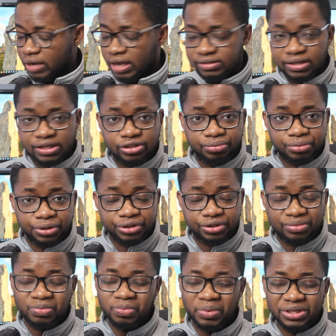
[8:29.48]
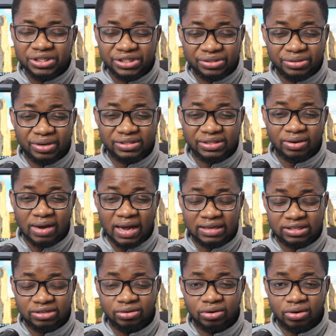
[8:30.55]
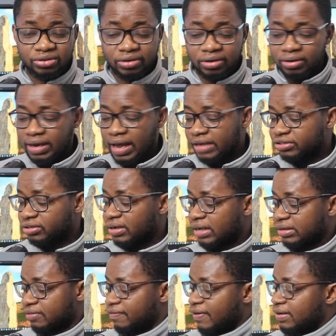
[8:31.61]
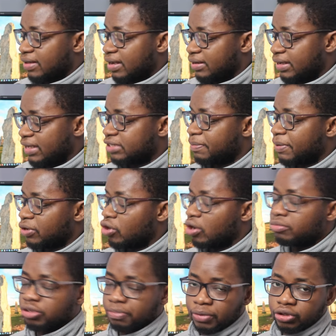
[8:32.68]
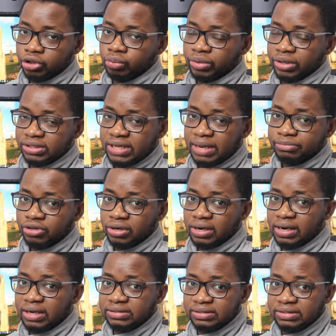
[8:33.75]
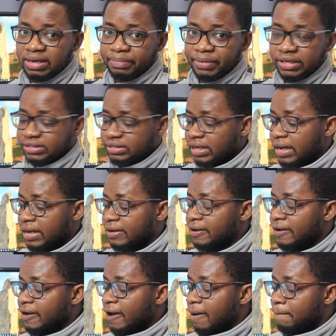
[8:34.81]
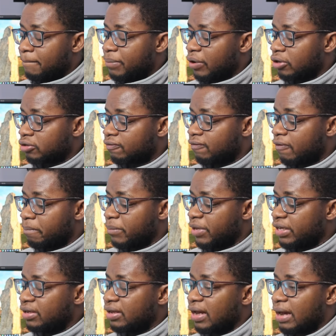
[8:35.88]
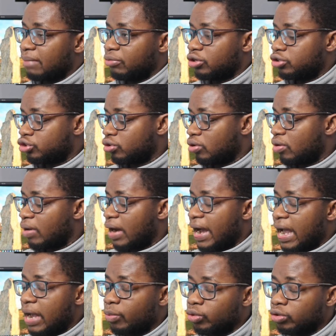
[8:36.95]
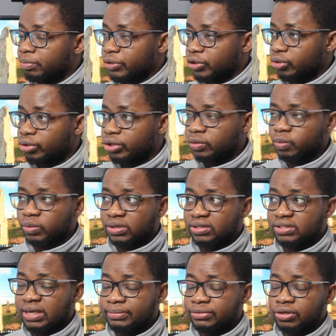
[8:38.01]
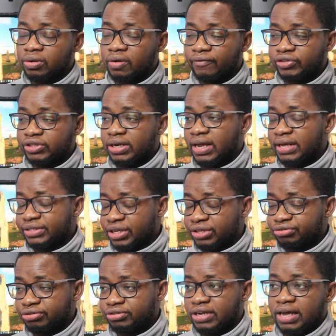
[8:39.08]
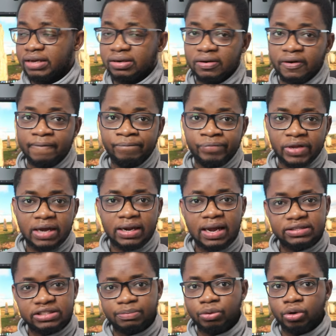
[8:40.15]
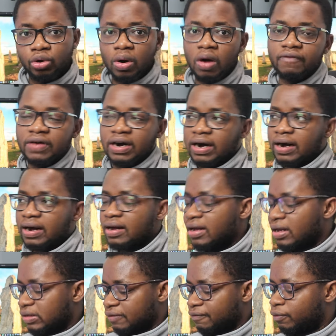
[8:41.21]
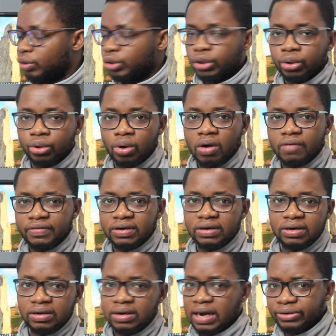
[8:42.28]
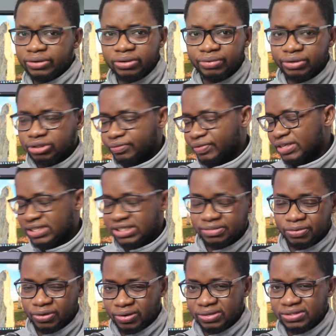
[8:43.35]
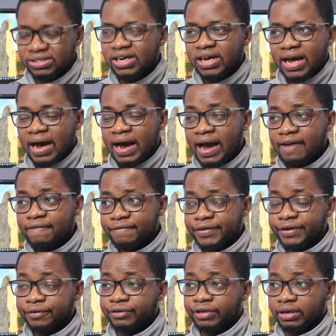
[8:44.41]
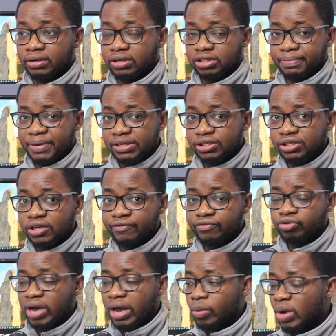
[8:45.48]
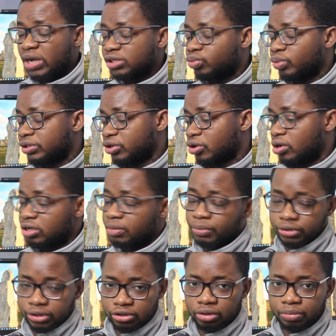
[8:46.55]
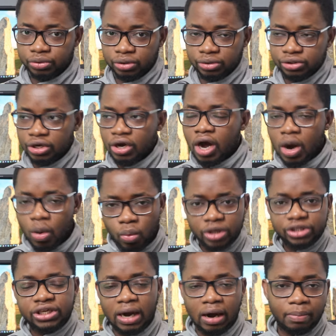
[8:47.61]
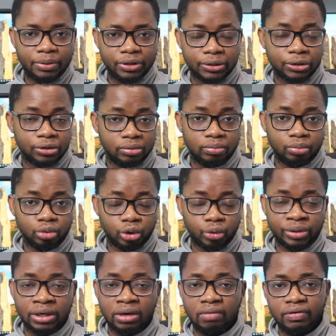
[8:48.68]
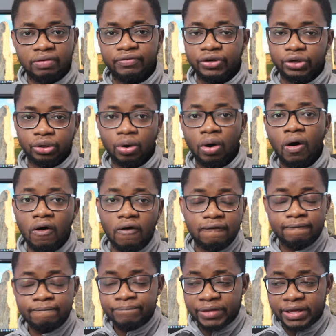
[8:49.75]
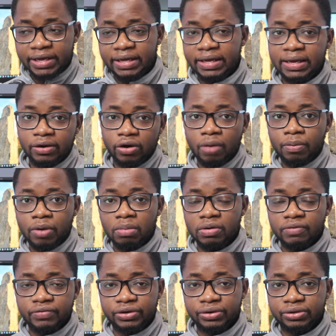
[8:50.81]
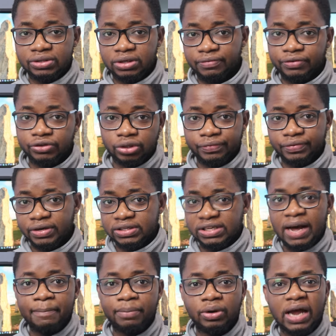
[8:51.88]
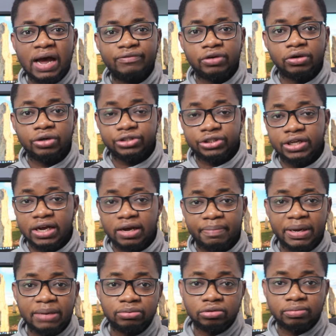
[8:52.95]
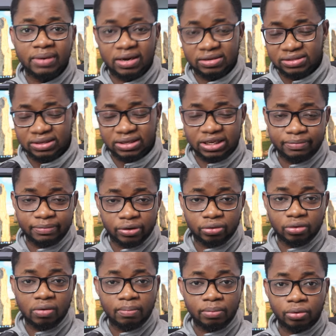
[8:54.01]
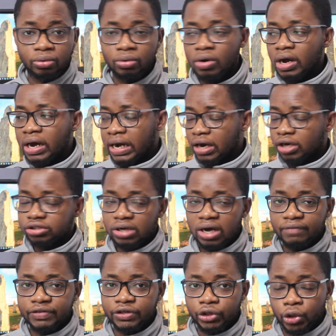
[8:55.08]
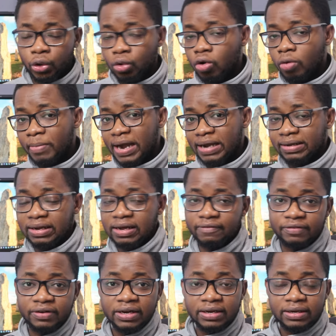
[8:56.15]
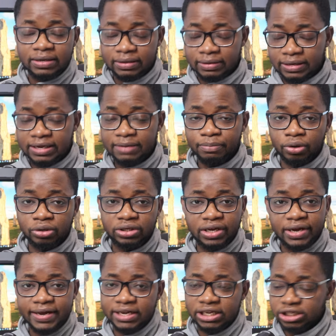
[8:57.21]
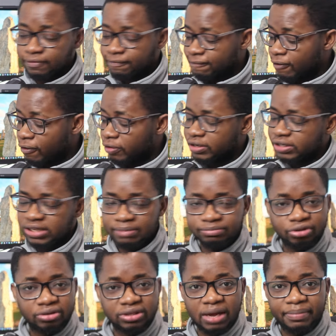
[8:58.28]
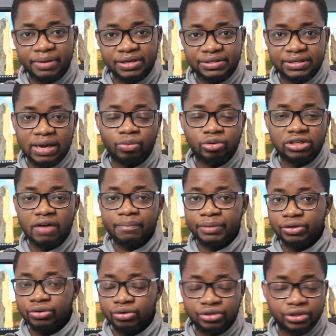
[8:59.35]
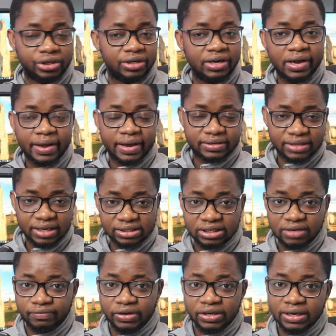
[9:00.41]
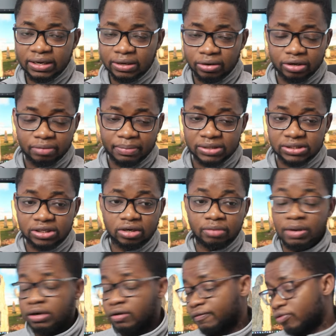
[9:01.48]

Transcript: accessories, which doesn't actually cost a lot. I actually like the fact that the S Pen comes bundled with the Samsung Galaxy Tab S9, but for me, I'm not sure I will be going with the Samsung official accessories like the Galaxy Book cover, the folio cover, and all the rest of the accessories because I feel they're expensive, so I went with other budget options, which I'll be doing a review video of in upcoming videos in the future. For example, I have the Logitech Pebble mouse and keyboard combo. I also have the Doku Maglev keyboard case for the Samsung Tab S9 which I've been using extensively a lot in my setup and